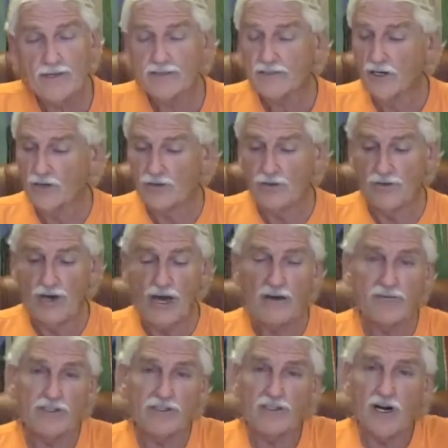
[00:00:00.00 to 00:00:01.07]
So you
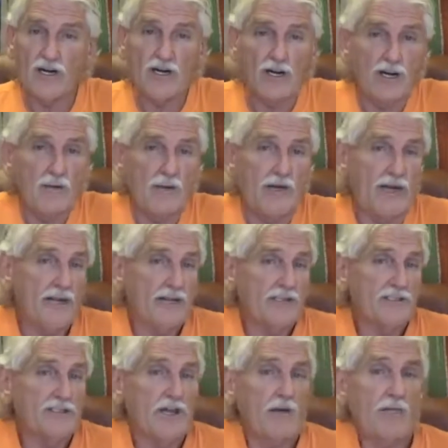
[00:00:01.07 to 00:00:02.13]
have to start eliminating
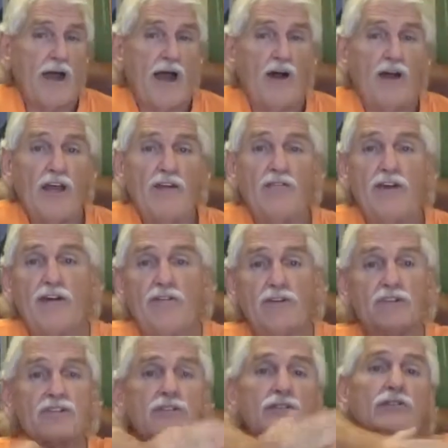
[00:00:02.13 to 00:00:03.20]
somehow, even if
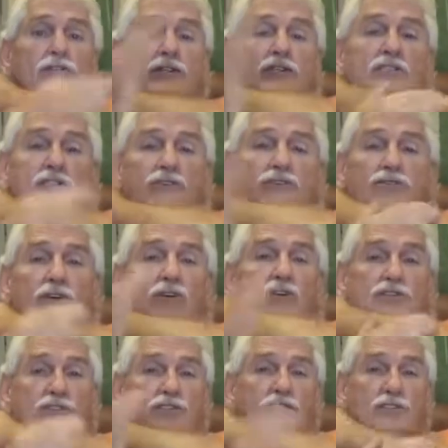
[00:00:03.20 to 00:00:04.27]
it's through this
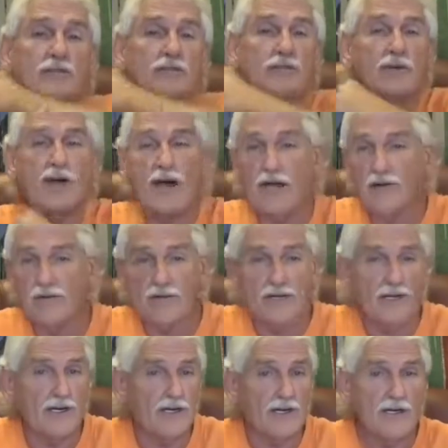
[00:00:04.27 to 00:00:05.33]
first. I don't
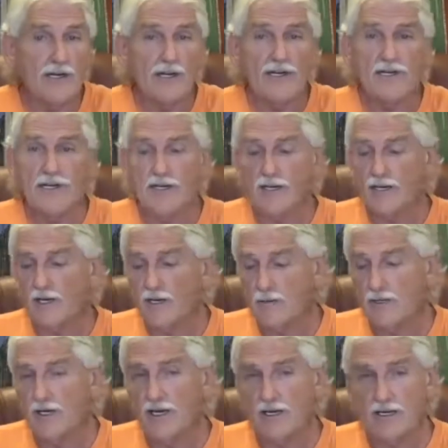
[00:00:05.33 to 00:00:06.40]
care. Get
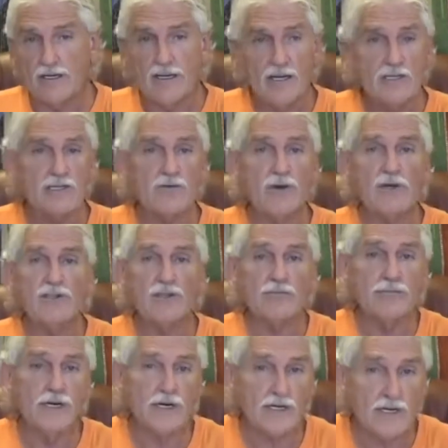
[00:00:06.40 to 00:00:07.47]
eliminating. Sweat your
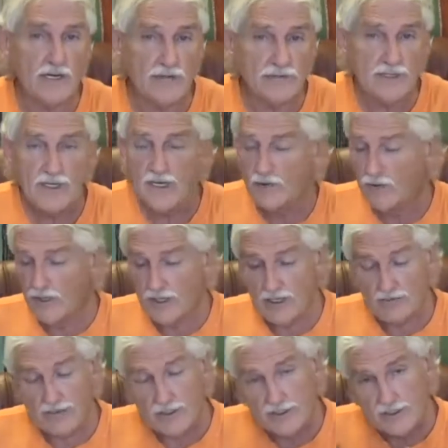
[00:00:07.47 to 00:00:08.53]
butt off.
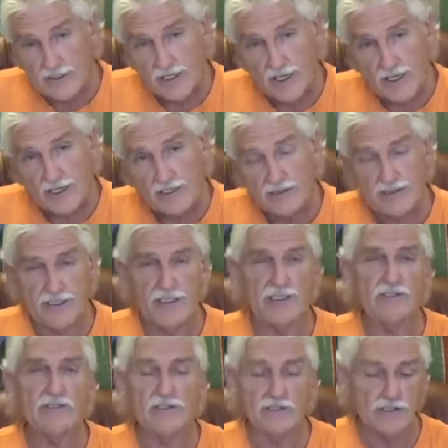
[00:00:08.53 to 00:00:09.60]
Whatever it takes to
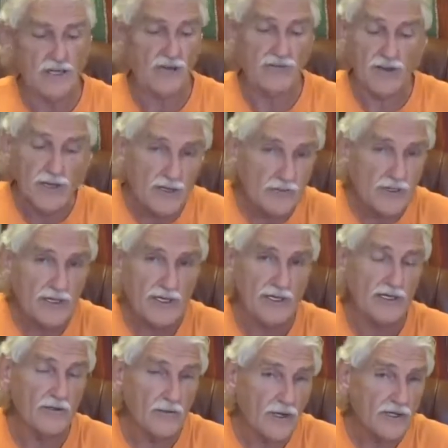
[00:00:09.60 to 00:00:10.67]
get yourself
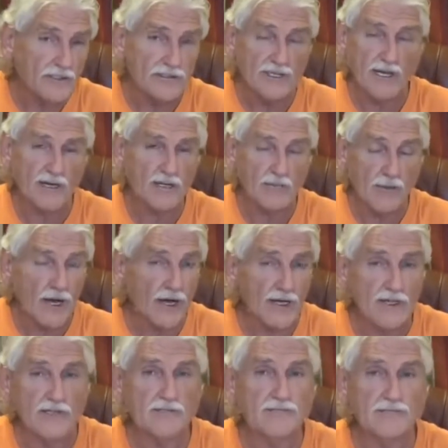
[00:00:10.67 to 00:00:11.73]
eliminating waste out of the
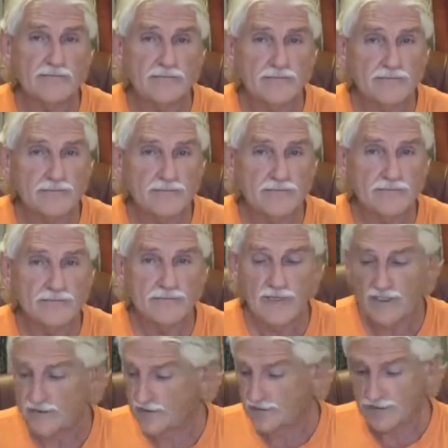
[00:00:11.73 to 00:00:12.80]
body.
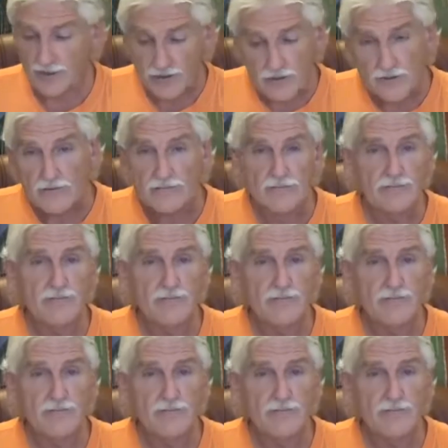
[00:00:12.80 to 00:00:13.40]
It's essential.